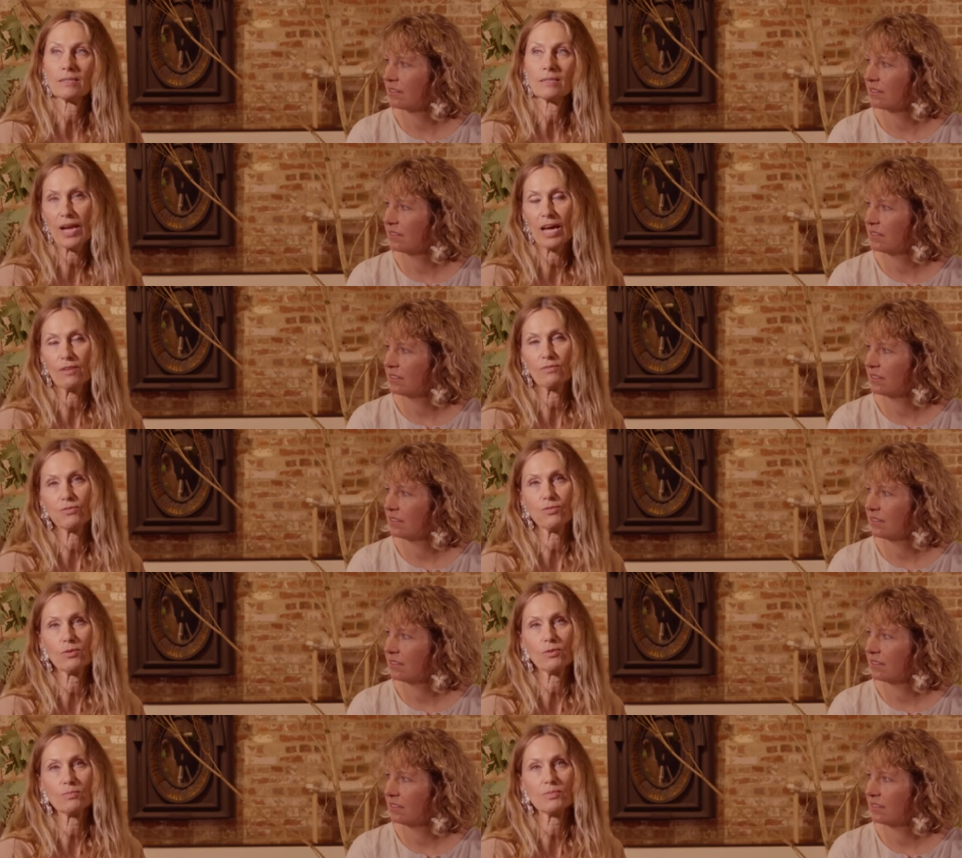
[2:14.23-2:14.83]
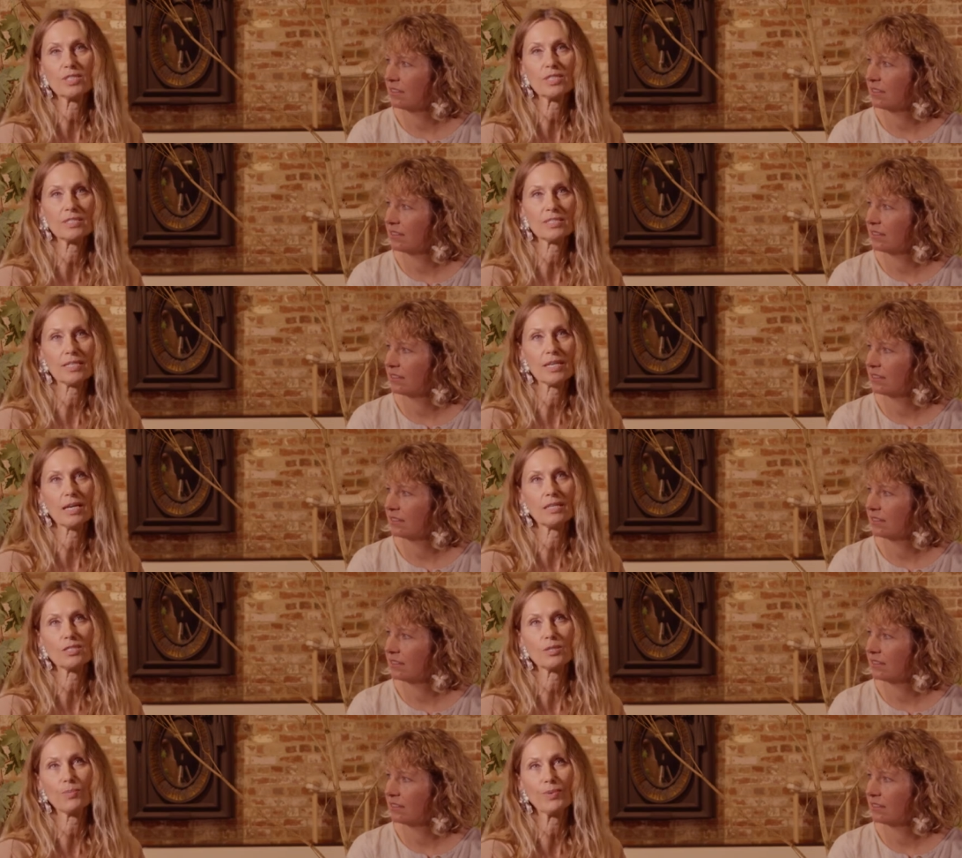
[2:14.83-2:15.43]
Speaker 1: platform to
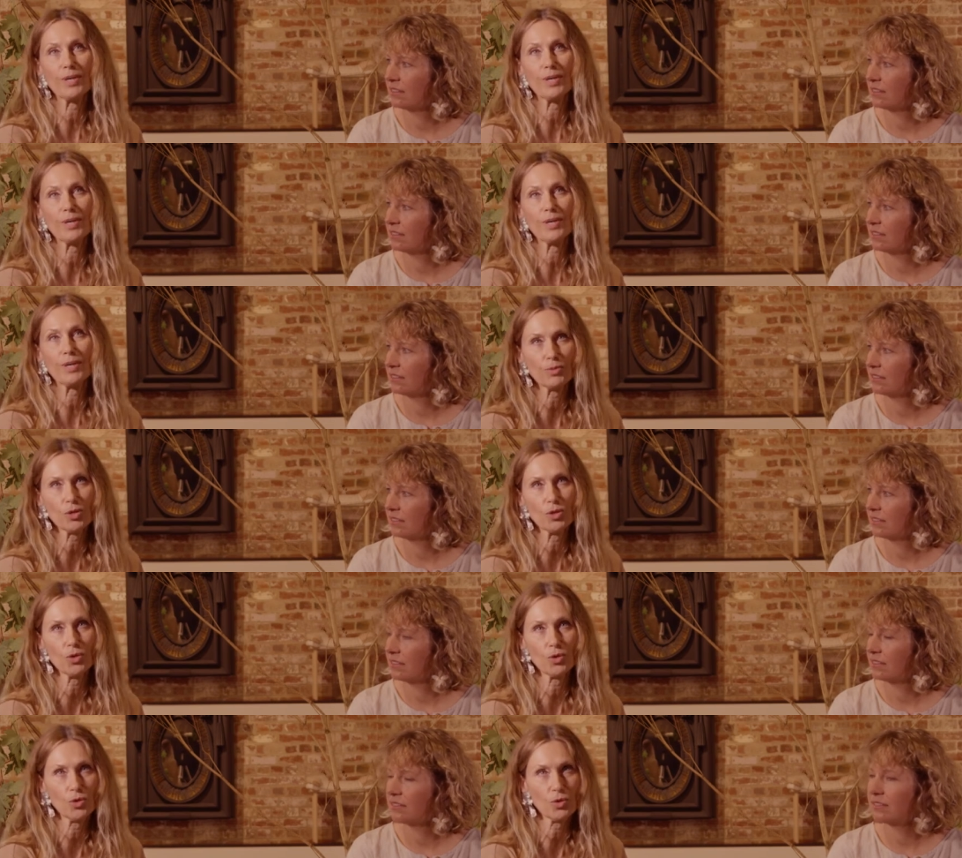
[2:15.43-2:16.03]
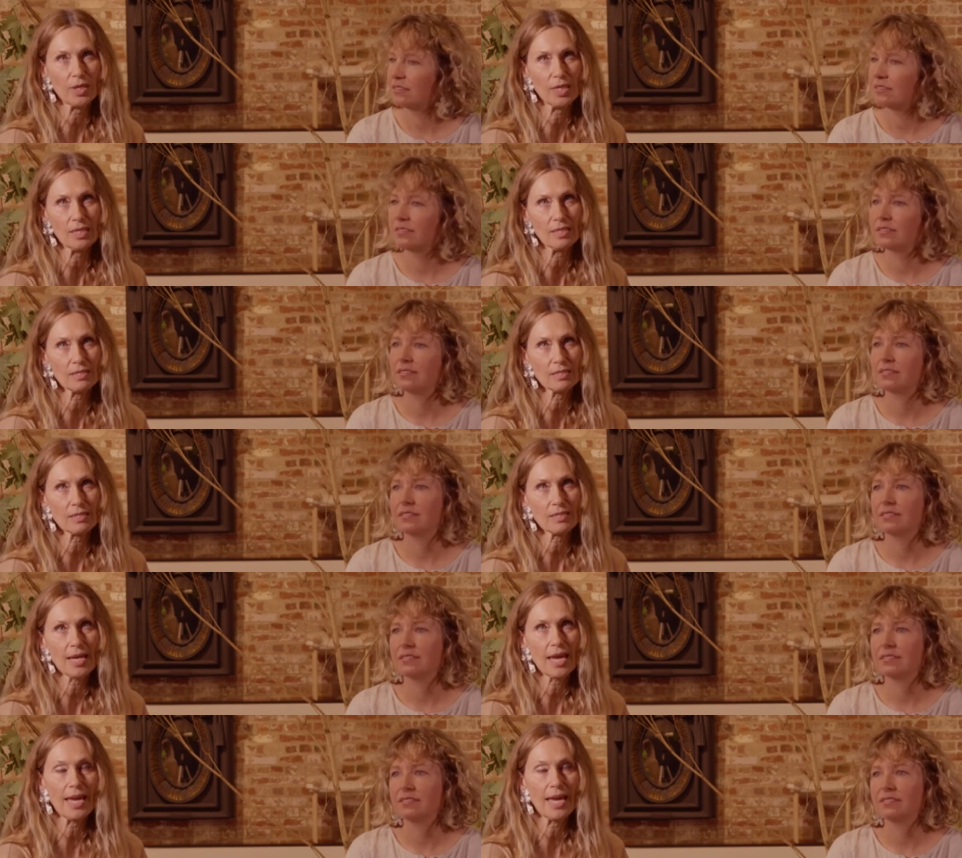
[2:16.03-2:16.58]
start to become curious